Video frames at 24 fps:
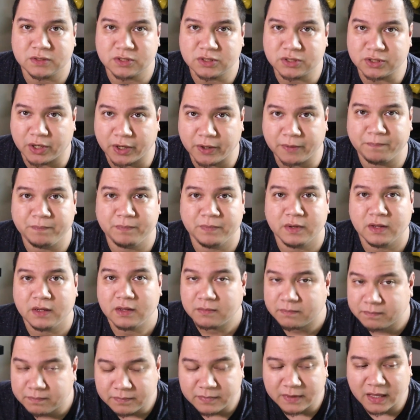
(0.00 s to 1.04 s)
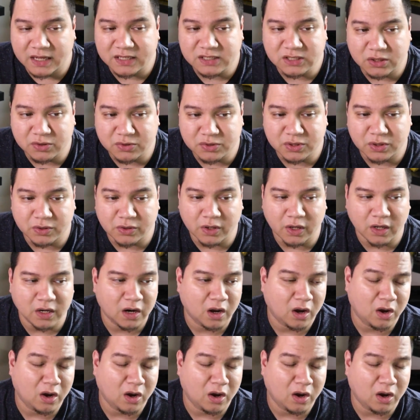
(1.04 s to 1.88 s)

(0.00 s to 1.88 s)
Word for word: So, that's also good.